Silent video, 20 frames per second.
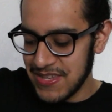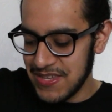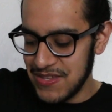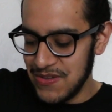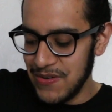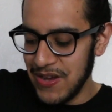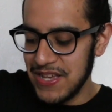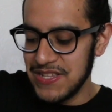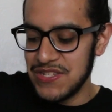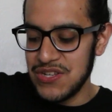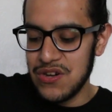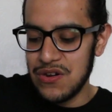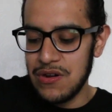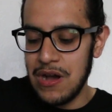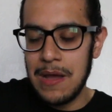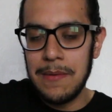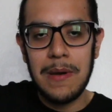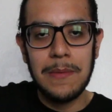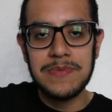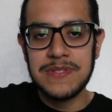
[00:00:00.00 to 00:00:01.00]
You guys know
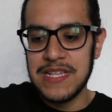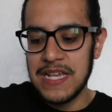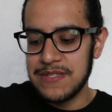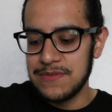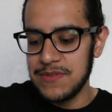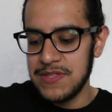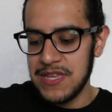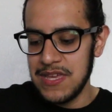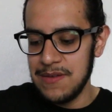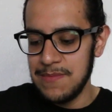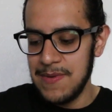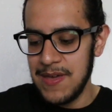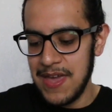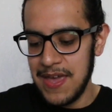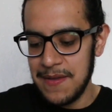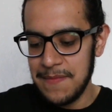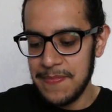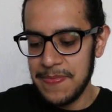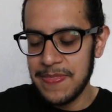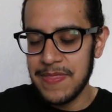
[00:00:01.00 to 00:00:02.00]
I'm obsessed with
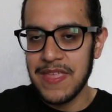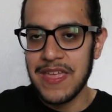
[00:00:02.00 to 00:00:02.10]
eBay.